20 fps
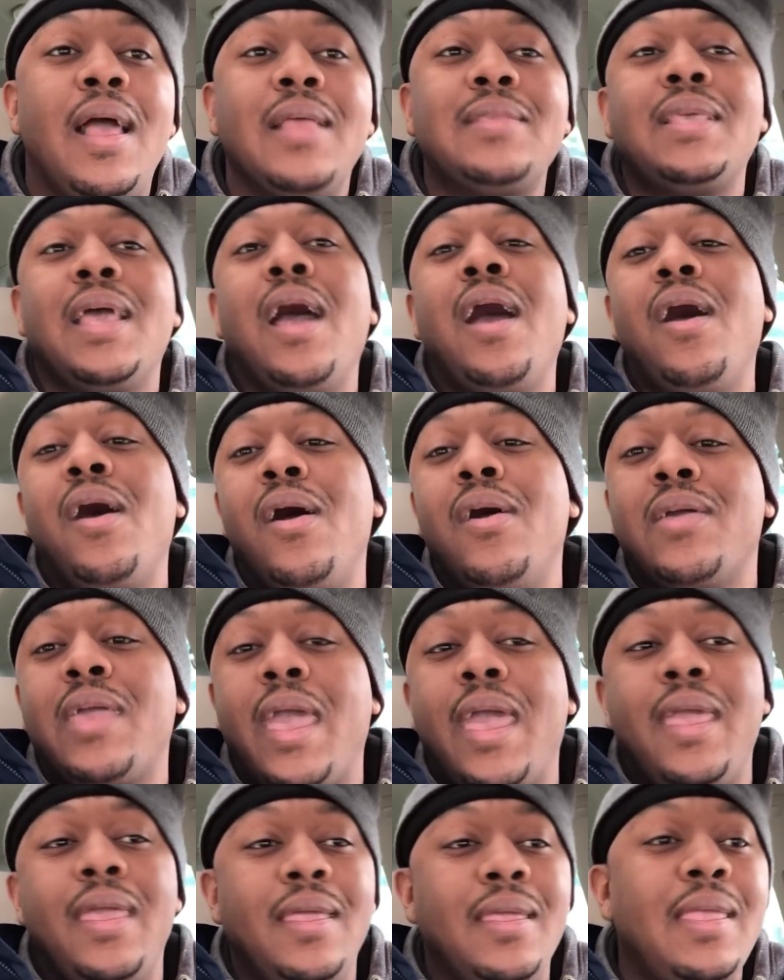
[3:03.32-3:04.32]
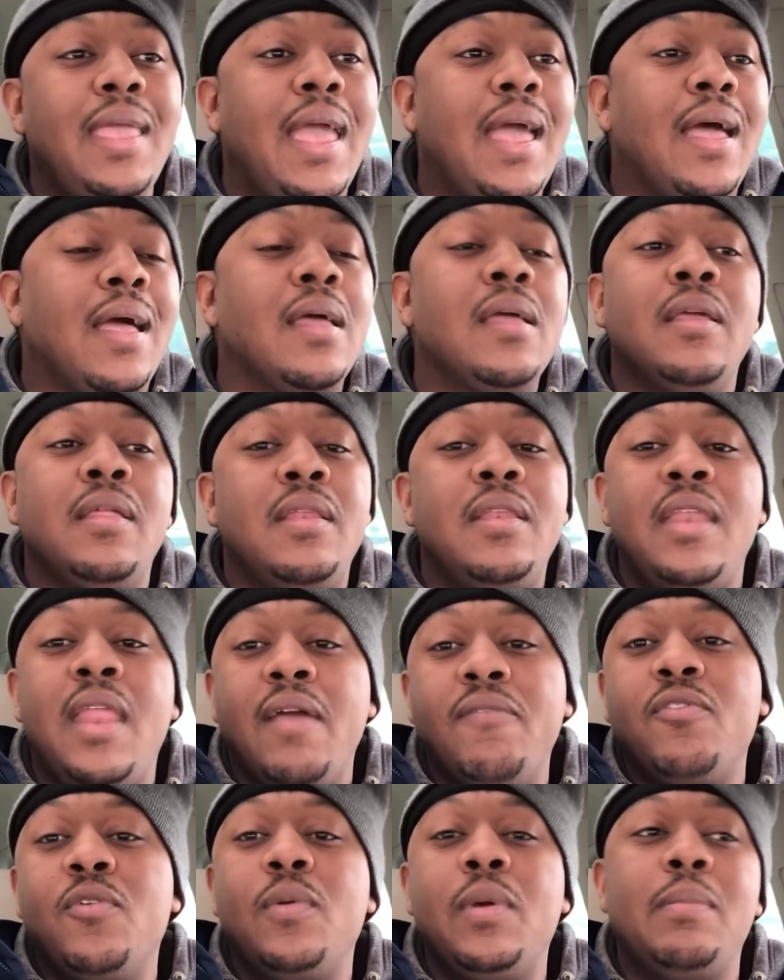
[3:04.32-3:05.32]
I said, oh, okay, yeah.
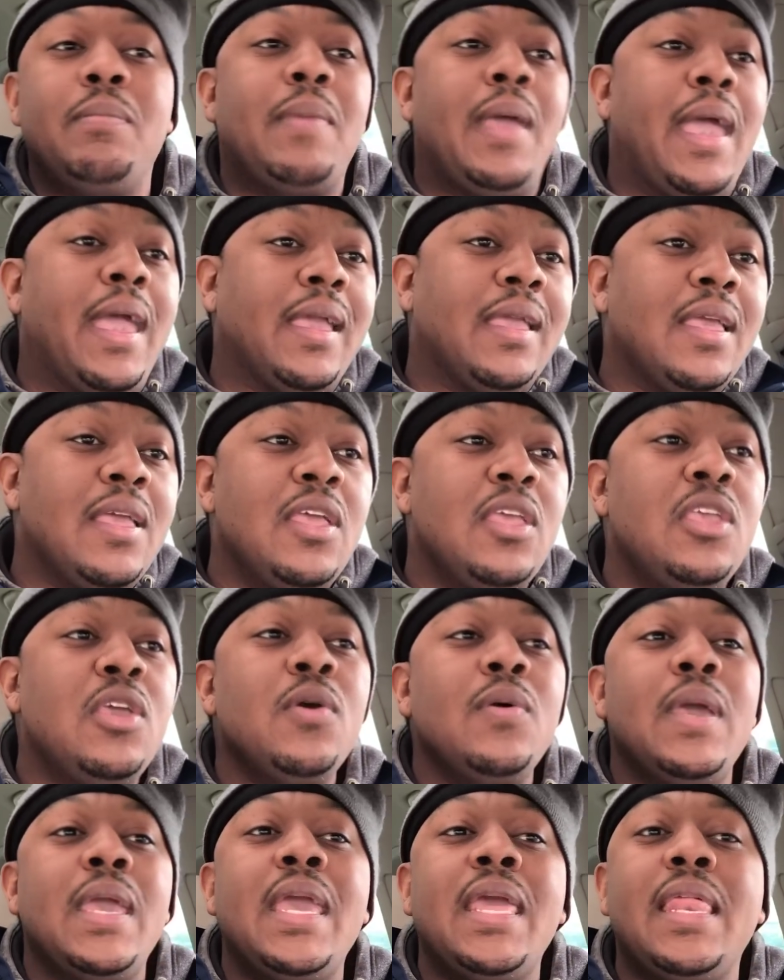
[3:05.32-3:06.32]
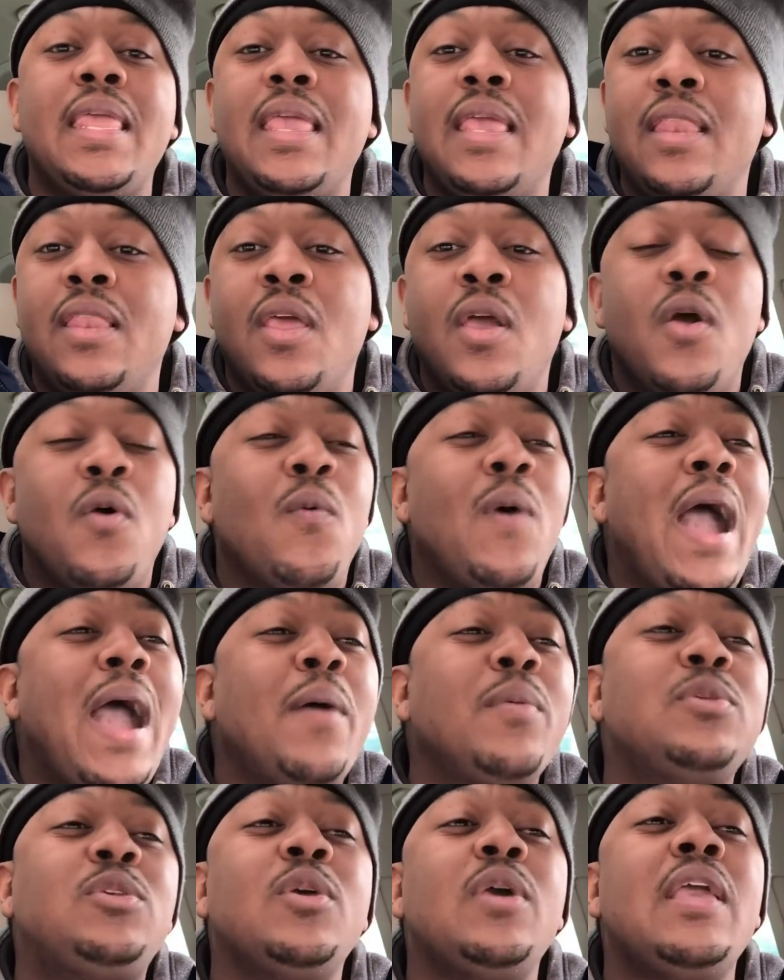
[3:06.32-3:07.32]
Never went back. You idiot! Why
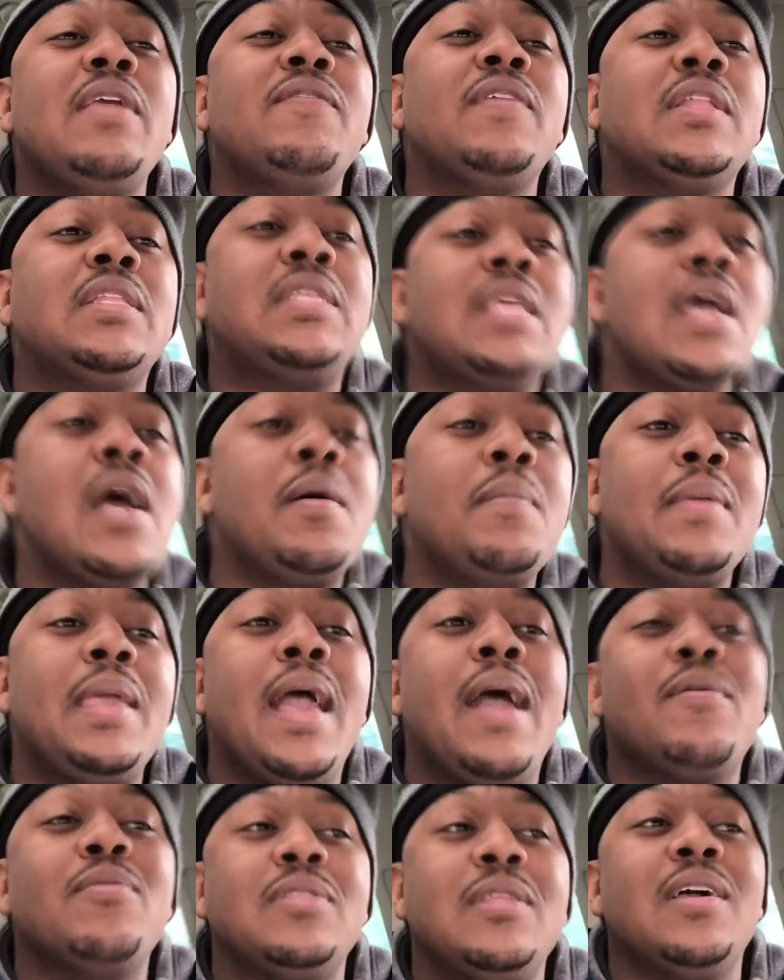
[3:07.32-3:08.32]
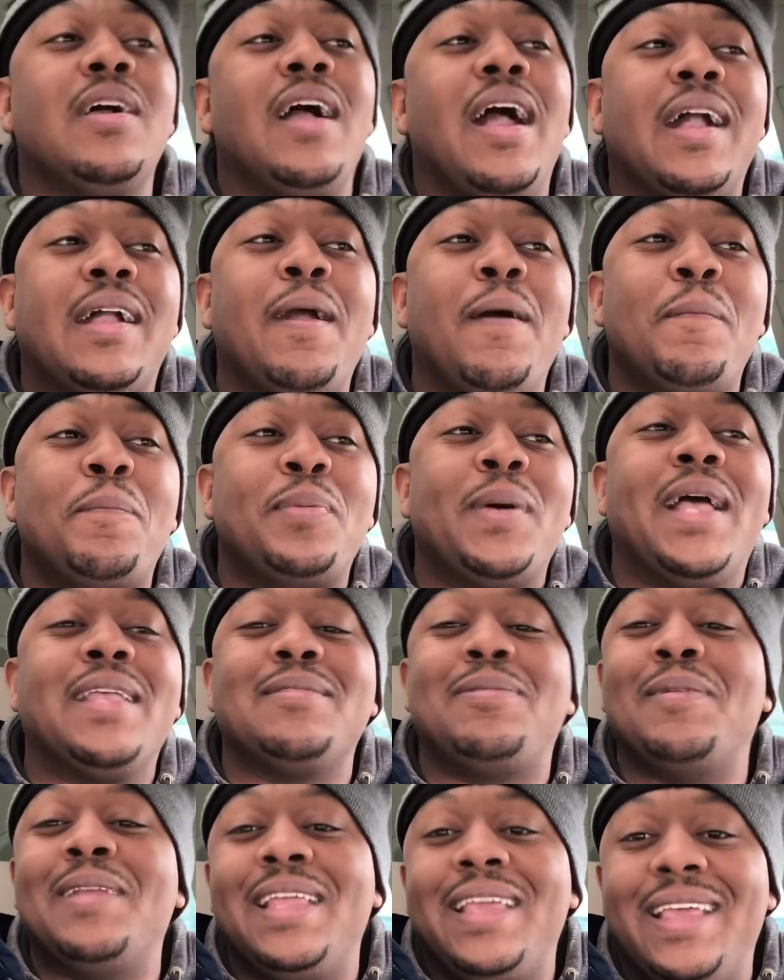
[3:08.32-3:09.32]
would you even tell me I was I could
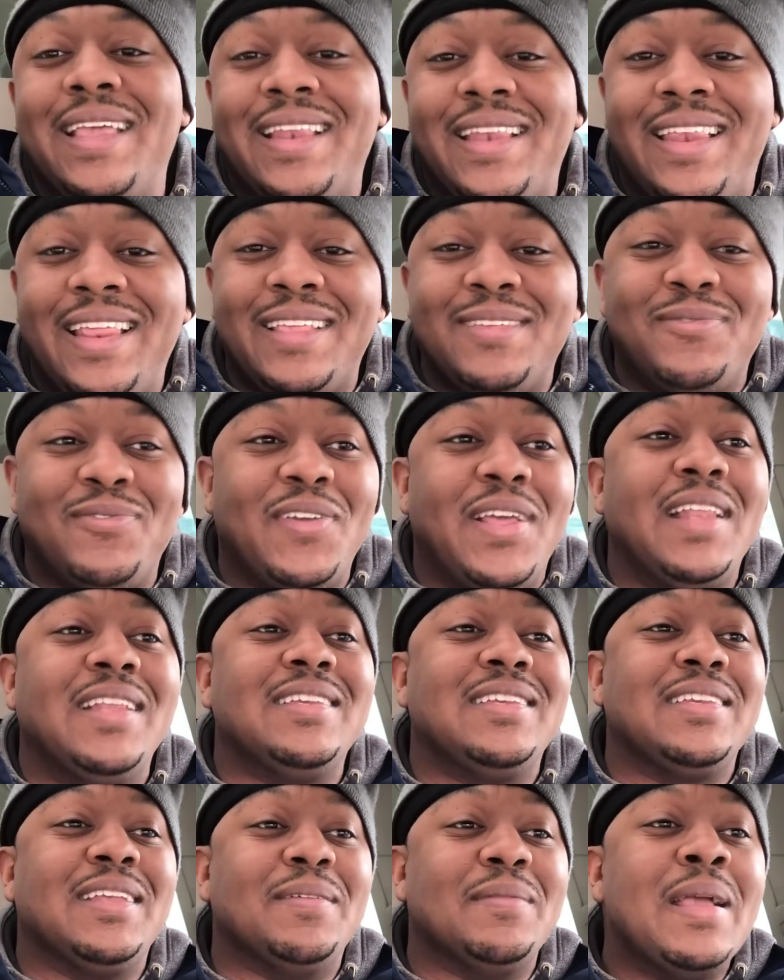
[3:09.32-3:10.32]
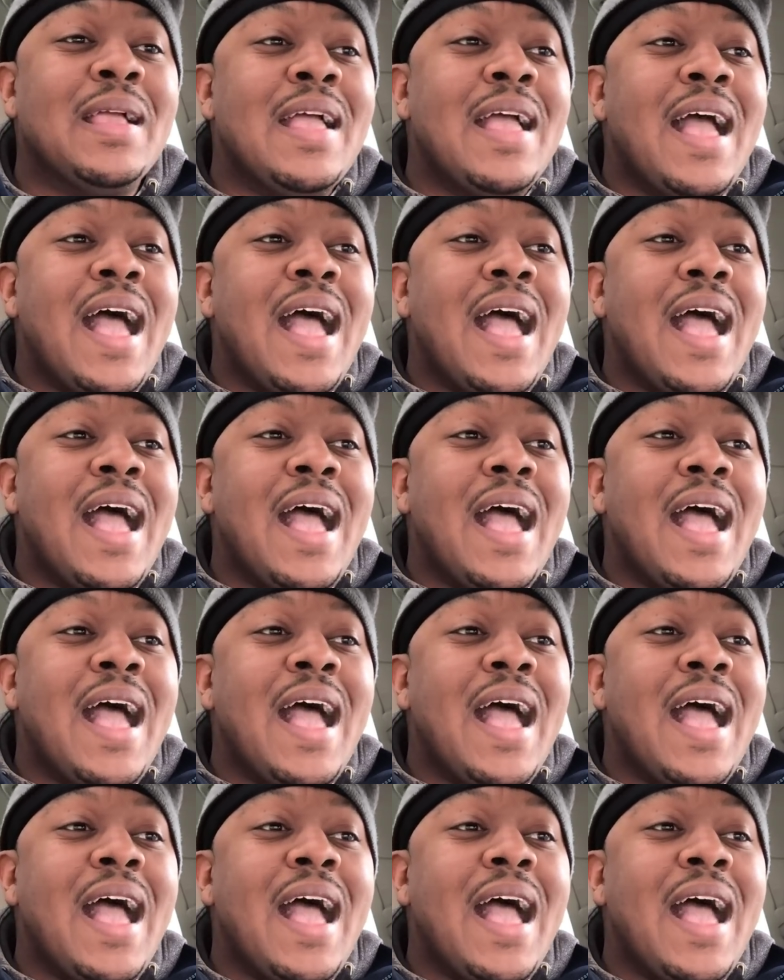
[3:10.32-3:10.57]
possibly get disfellowship?